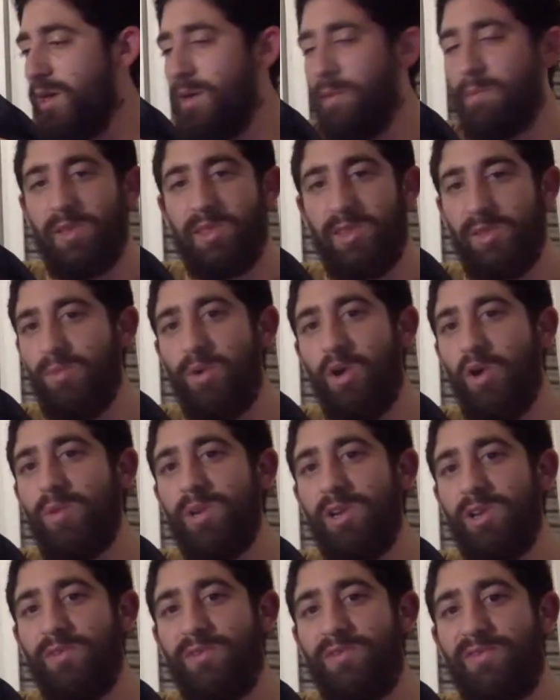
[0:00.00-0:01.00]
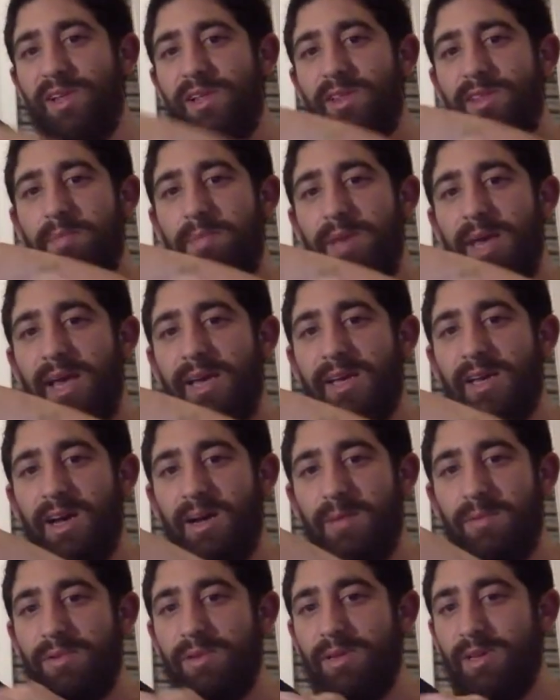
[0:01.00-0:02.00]
but the moment you fill the bag
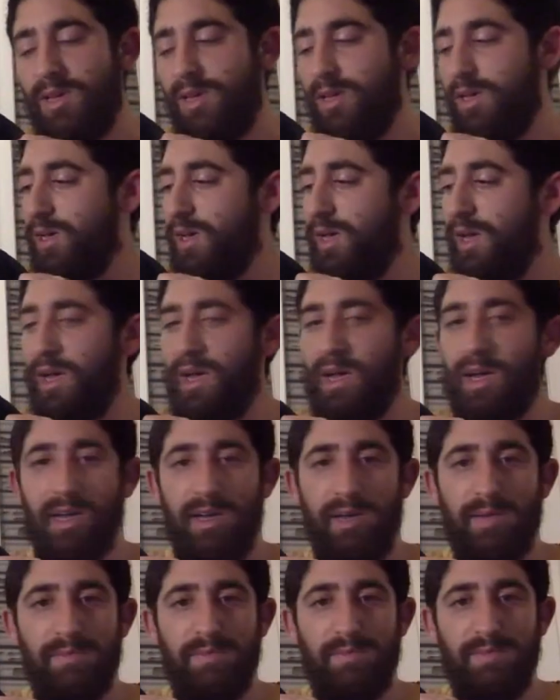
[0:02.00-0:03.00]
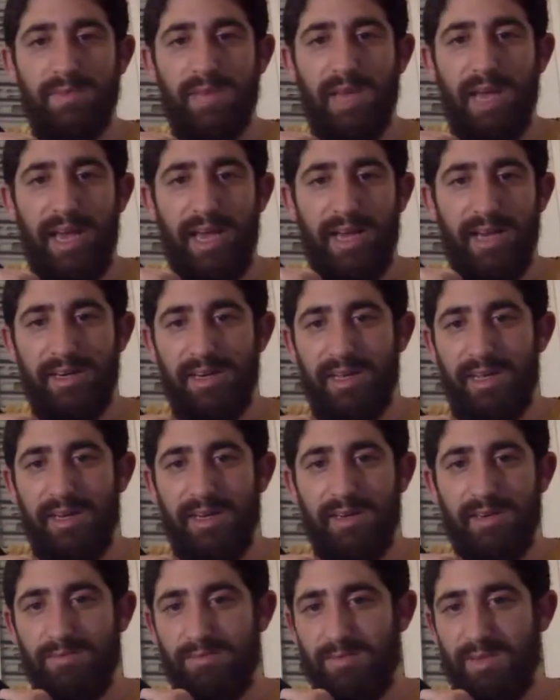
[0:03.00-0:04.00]
up and
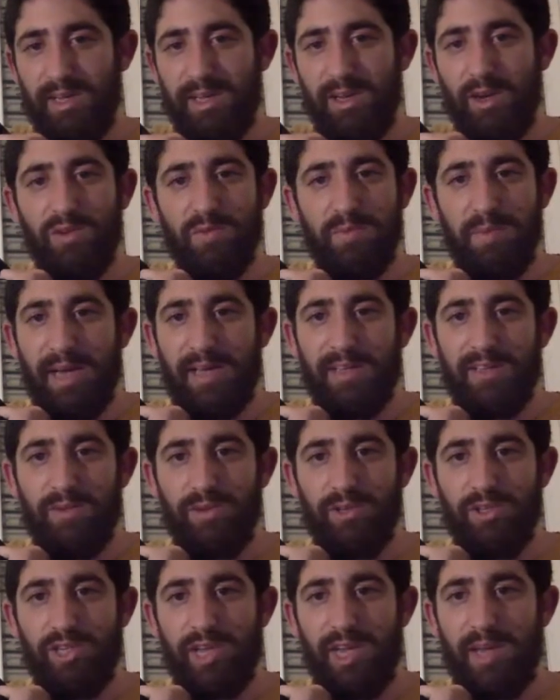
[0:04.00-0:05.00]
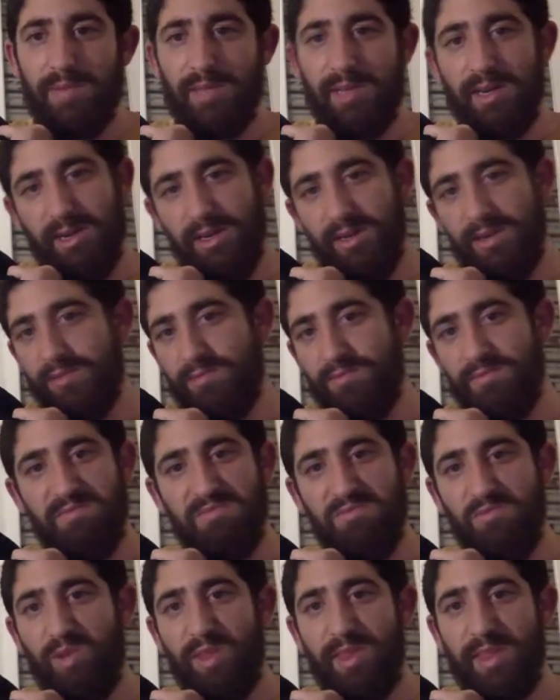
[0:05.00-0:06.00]
it goes back to its shape, then
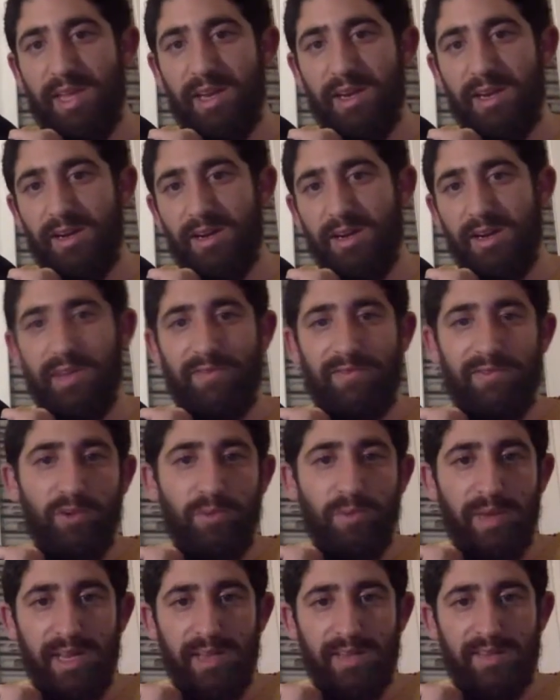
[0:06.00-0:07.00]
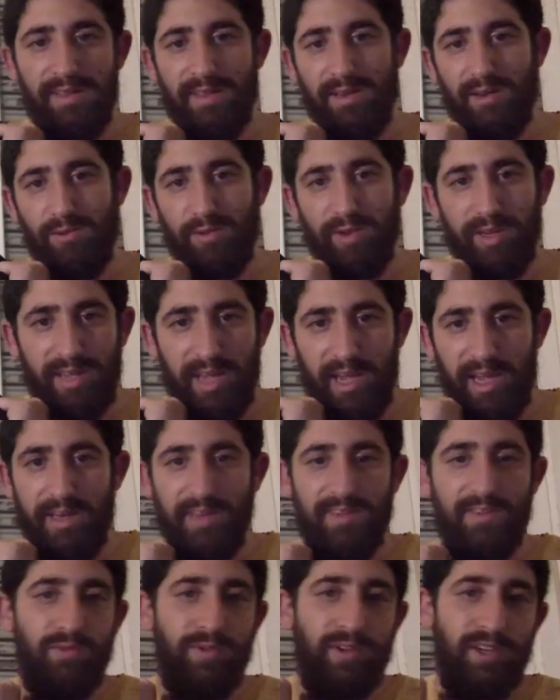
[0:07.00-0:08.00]
within a few minutes it'll retain
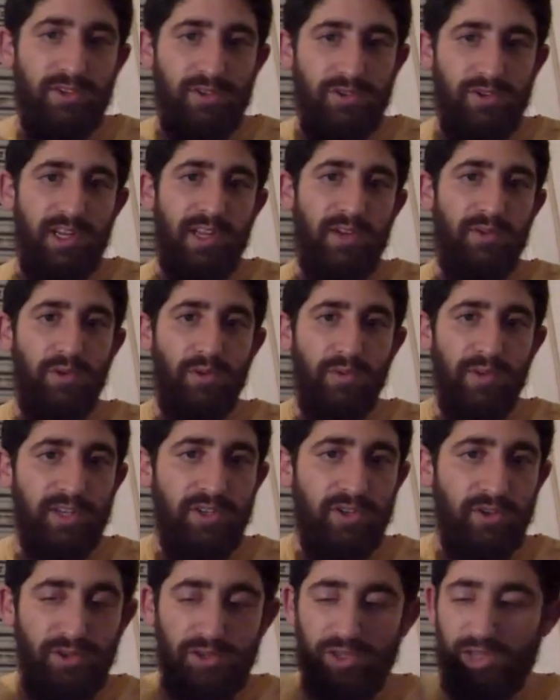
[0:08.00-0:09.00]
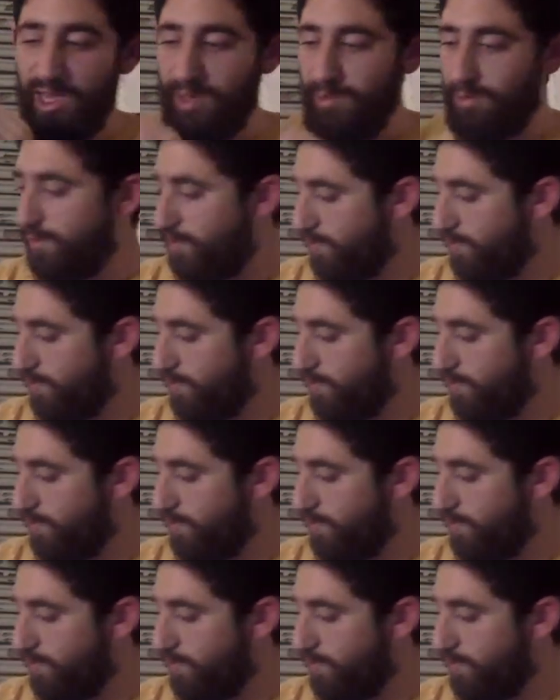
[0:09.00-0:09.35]
its original shape.